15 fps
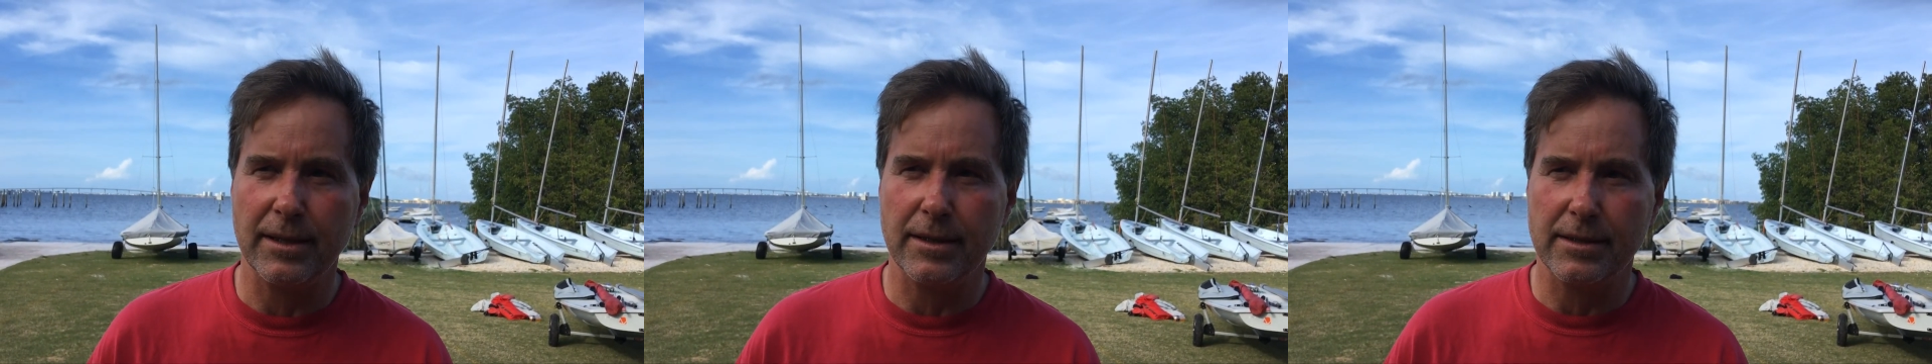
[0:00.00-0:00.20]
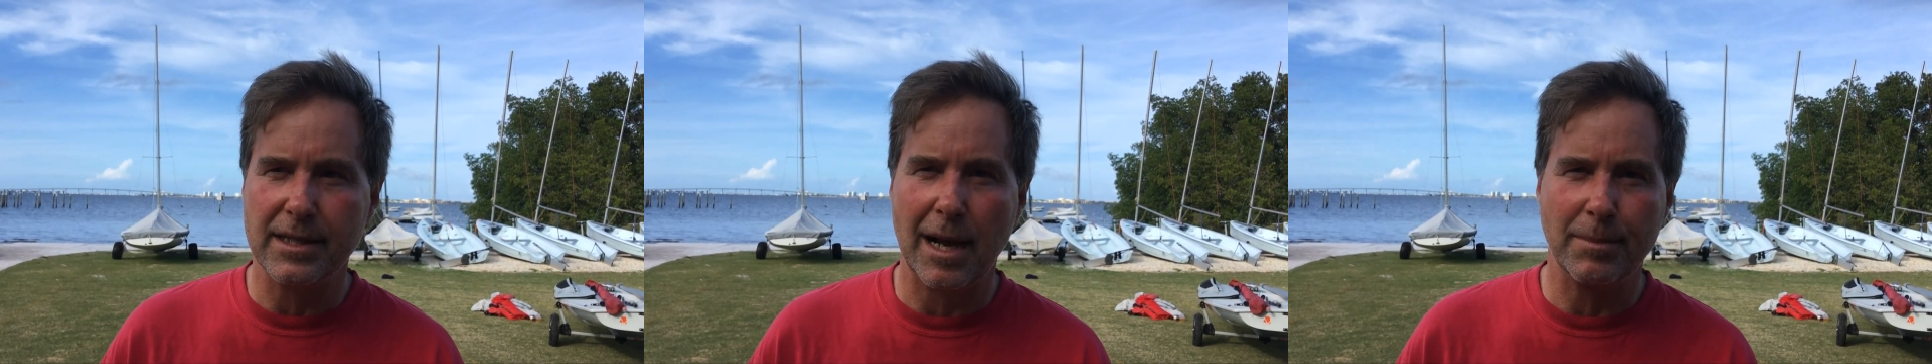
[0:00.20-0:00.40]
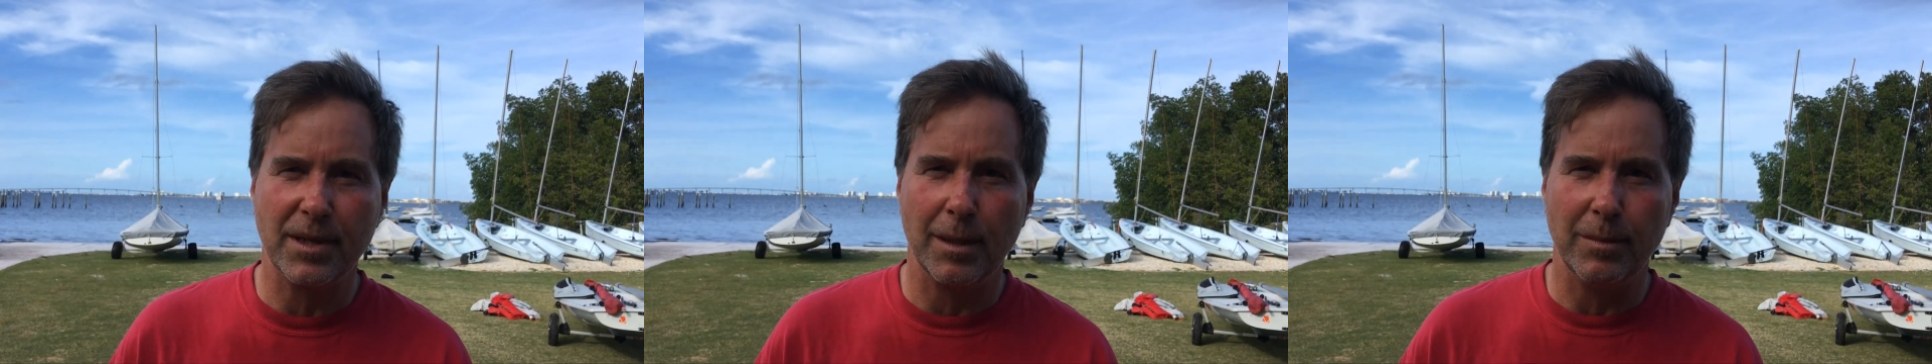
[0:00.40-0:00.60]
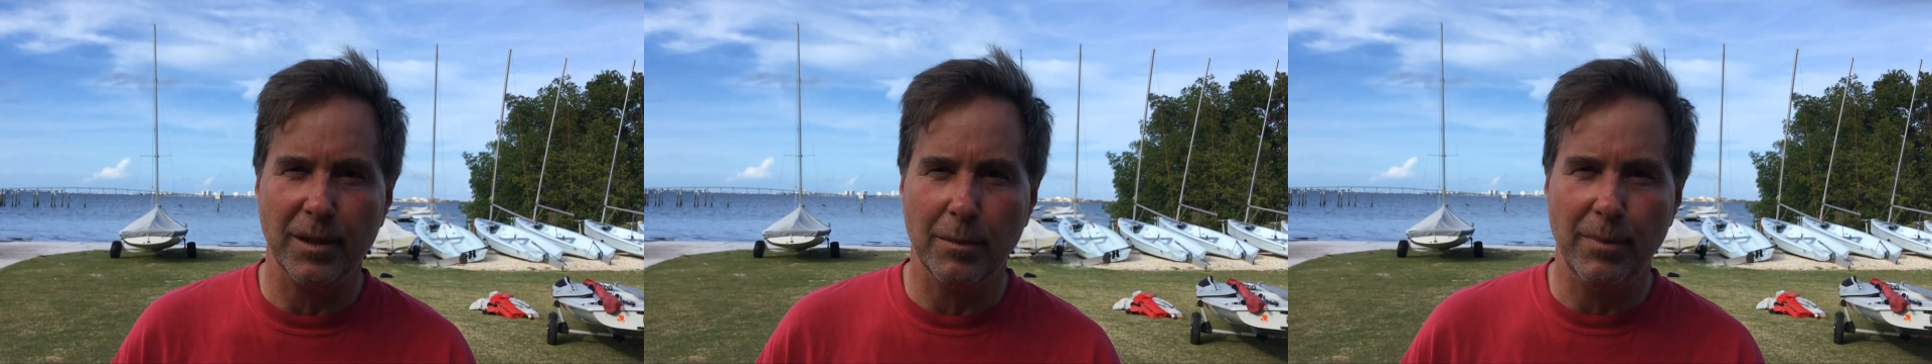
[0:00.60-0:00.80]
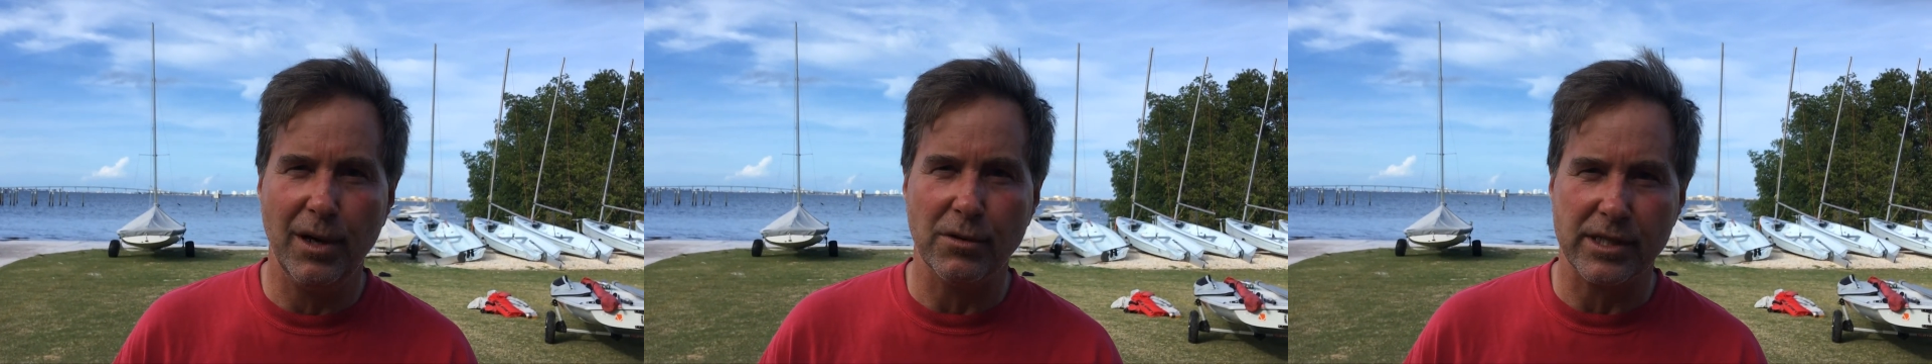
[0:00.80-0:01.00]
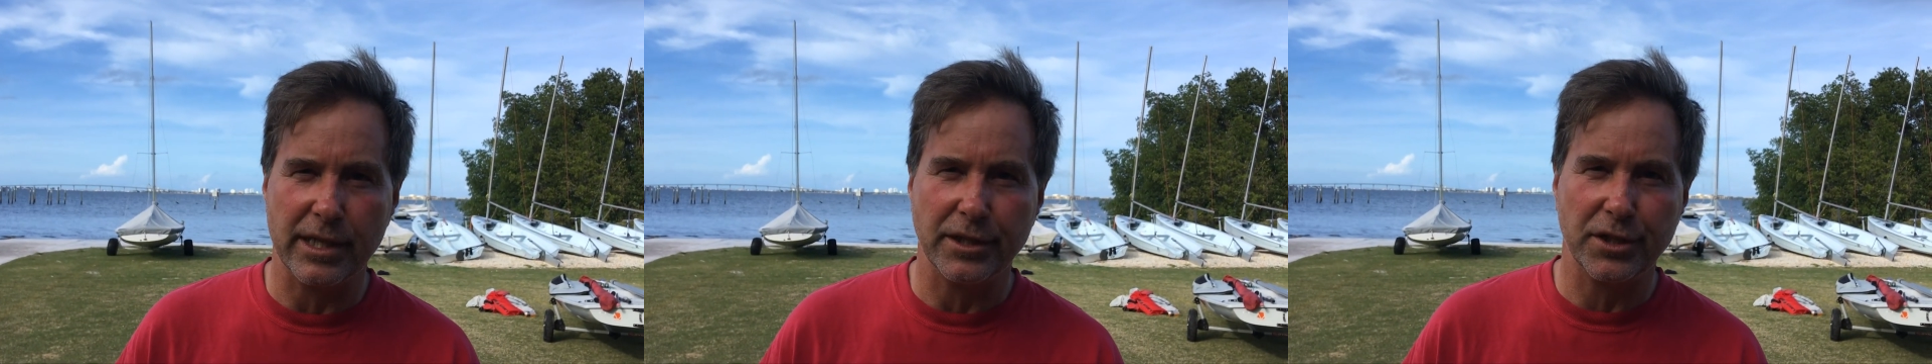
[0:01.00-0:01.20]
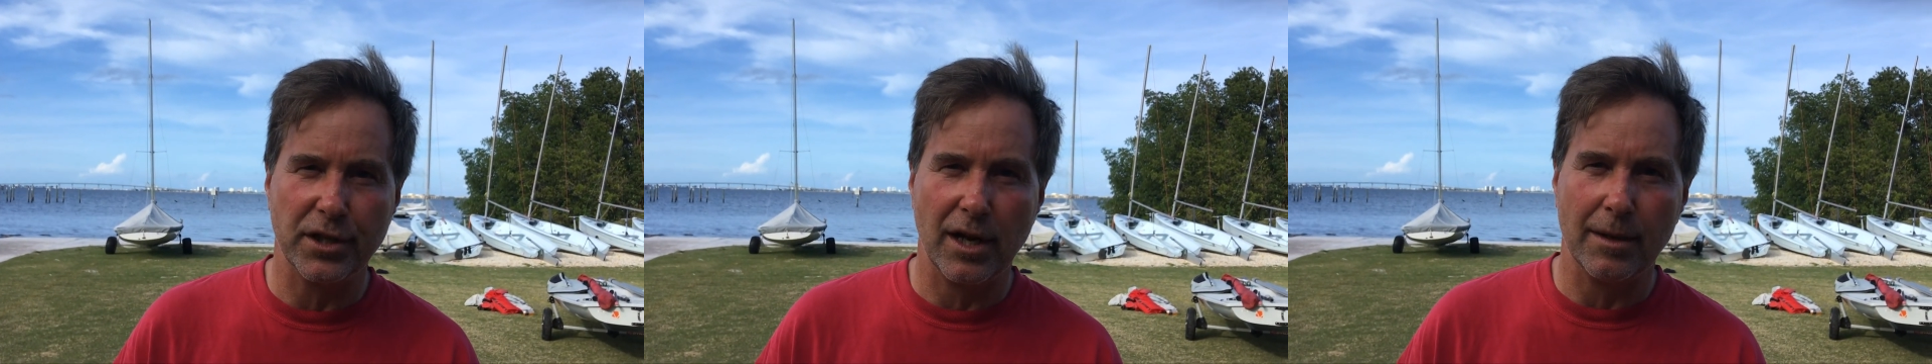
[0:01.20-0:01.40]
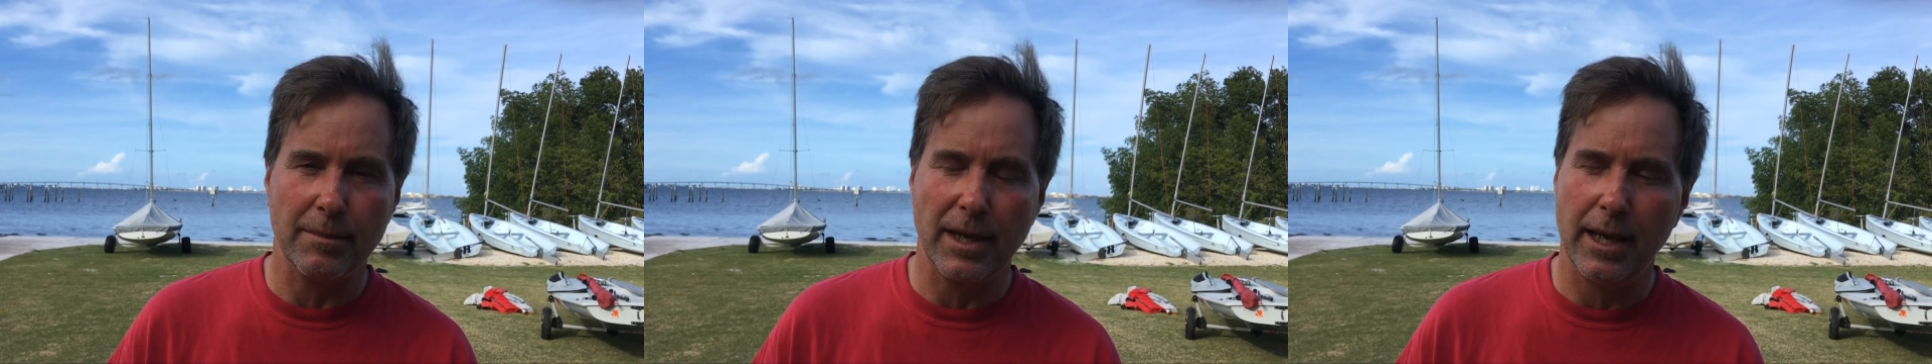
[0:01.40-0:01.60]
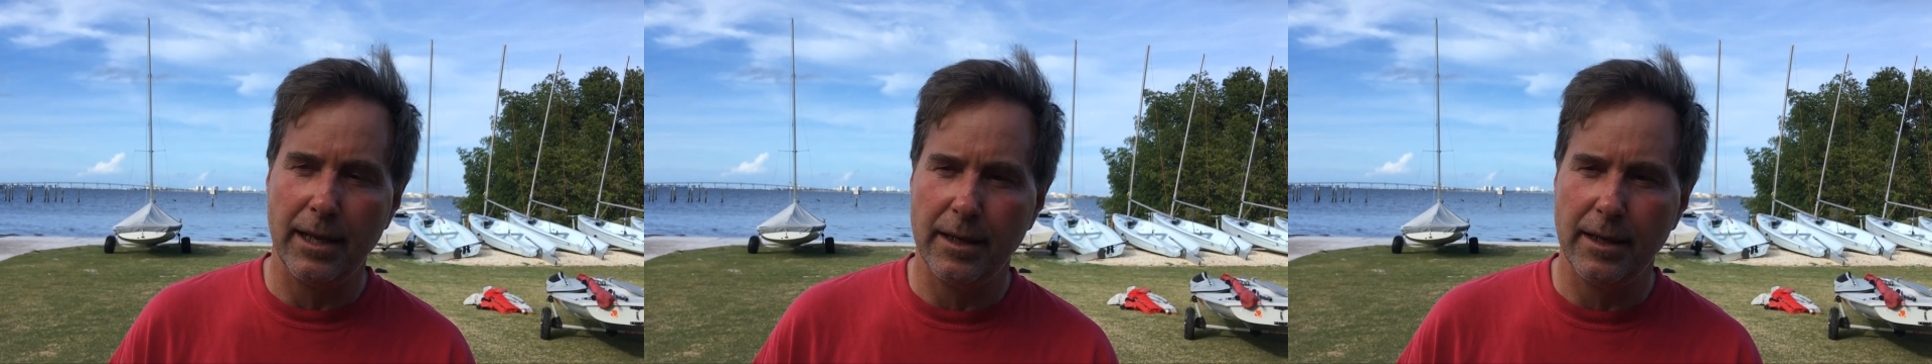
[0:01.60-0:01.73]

be in the top couple of boats each time.